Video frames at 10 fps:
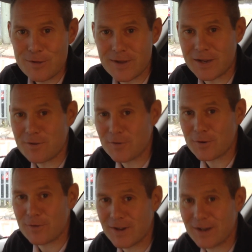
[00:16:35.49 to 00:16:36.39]
Thank you for
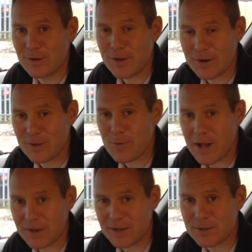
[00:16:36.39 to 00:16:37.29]
looking at the
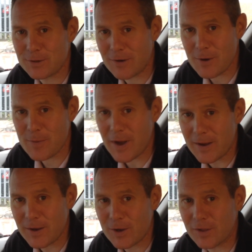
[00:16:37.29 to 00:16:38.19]
WildAx Europa.
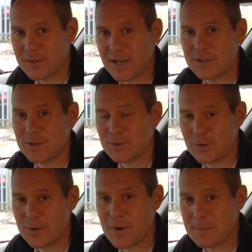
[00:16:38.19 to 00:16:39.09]
Contact us
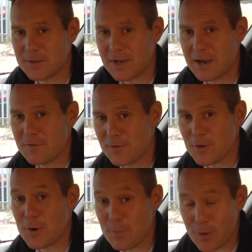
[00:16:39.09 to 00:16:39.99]
through the website
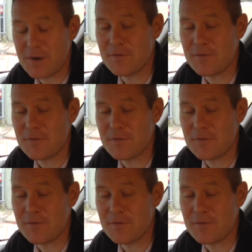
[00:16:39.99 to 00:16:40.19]
for more